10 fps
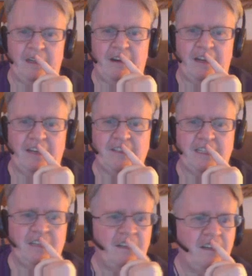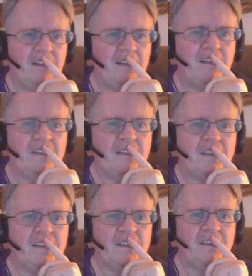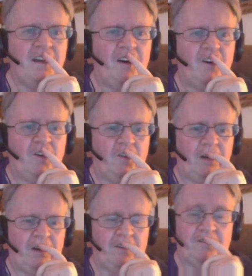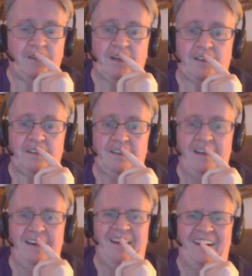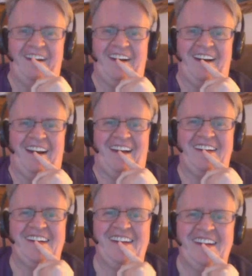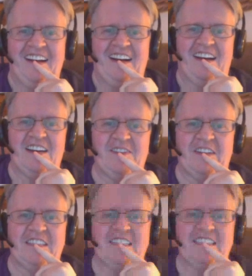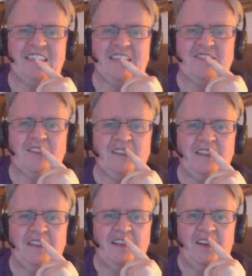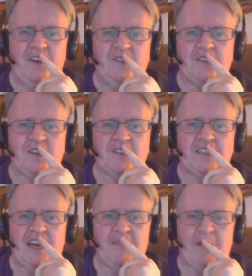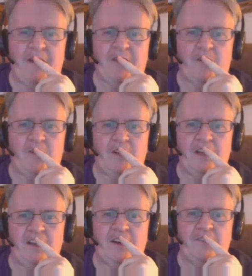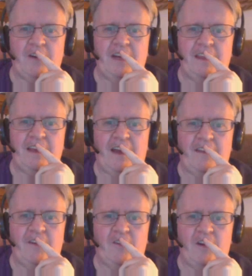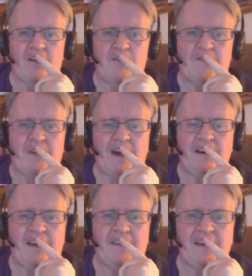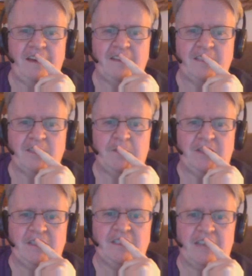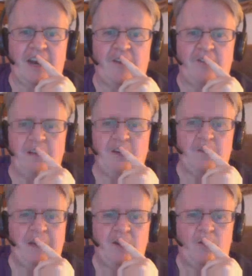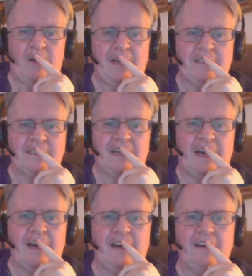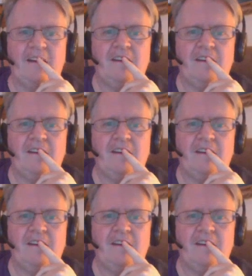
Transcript: I'm not going to use it. Oh, well, fuck. I am unsuccessful. You search the cave mouth thoroughly, looking for anything out of the ordinary, but find nothing suspicious. Carefully, you make your way inside.